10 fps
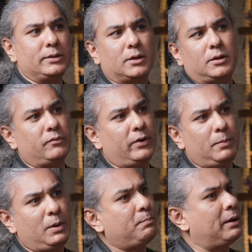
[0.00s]
And certain
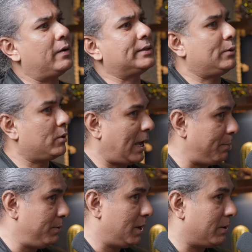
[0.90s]
very big powers are not
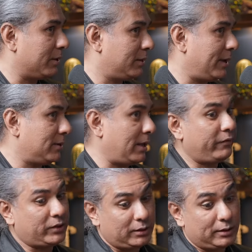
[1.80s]
happy about that. They
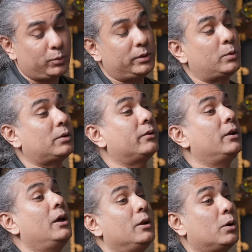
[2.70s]
have said this
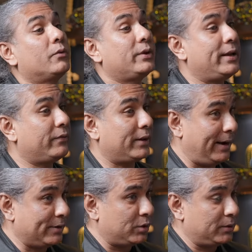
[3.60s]
was not a free and fair
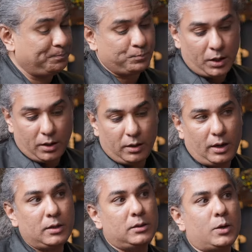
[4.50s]
election.
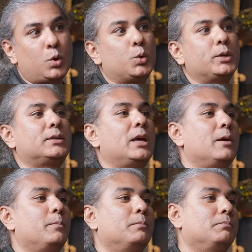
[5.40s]
And they could do the
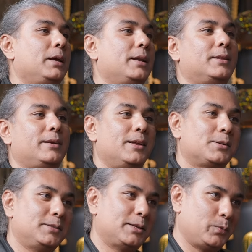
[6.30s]
same in other
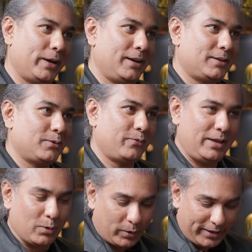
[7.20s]
elections as well. So
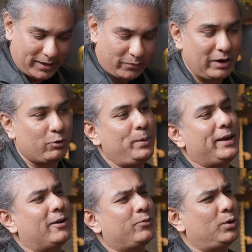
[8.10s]
we over here will have to
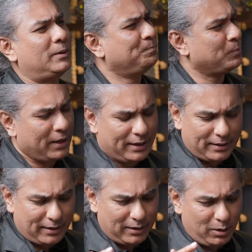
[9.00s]
be careful.
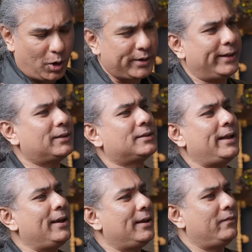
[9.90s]
A lot at
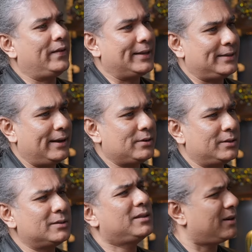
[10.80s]
stake in various elections.